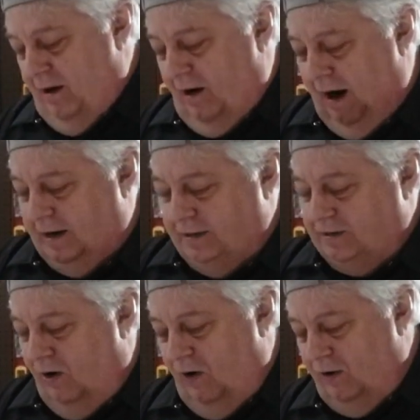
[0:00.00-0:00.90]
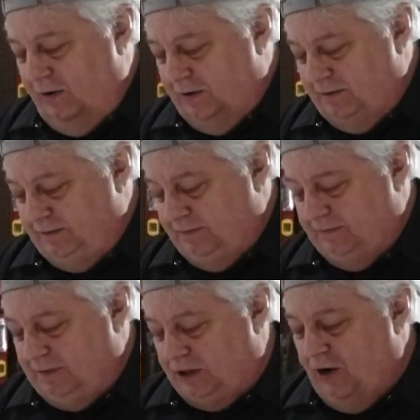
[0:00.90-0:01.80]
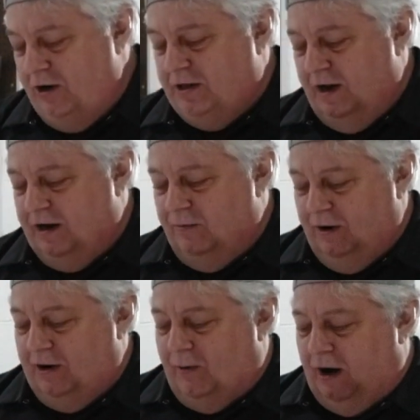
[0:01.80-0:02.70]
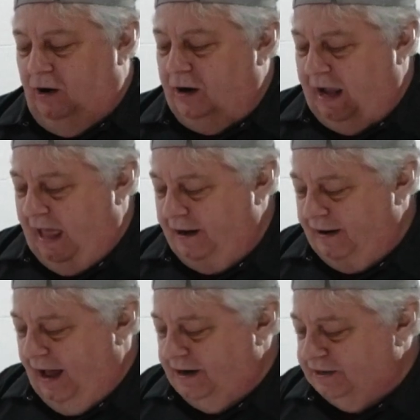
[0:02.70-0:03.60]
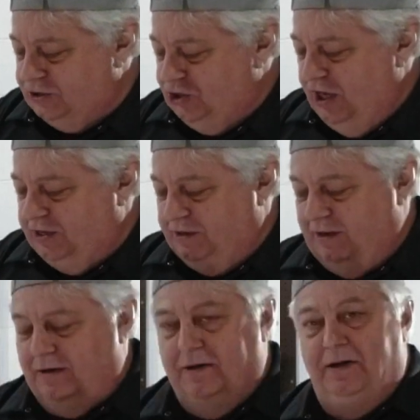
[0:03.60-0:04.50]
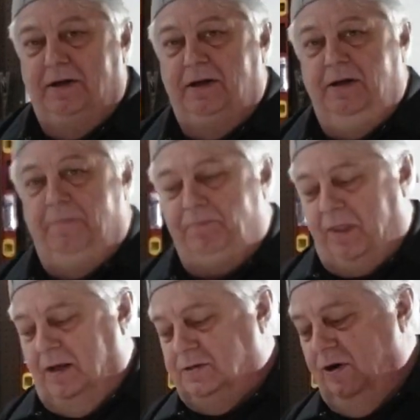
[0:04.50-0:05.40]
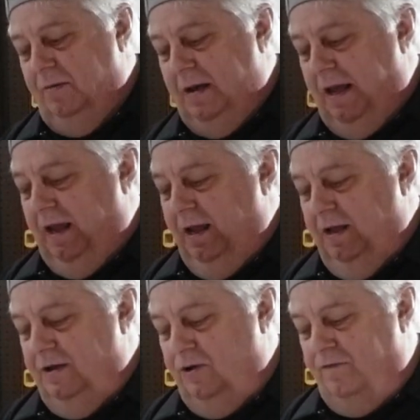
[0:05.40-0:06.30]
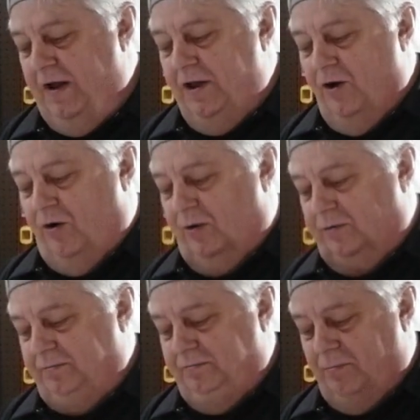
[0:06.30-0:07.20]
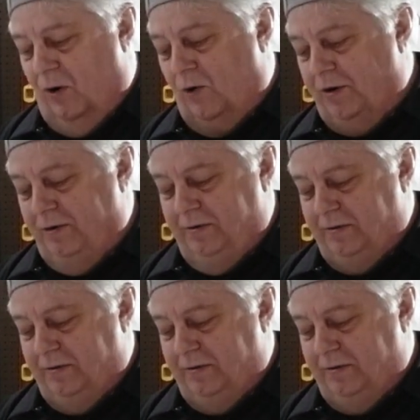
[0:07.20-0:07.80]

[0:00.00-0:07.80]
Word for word: all right, so the third thing you really wanna look at on this sheet is gonna be your video mode, all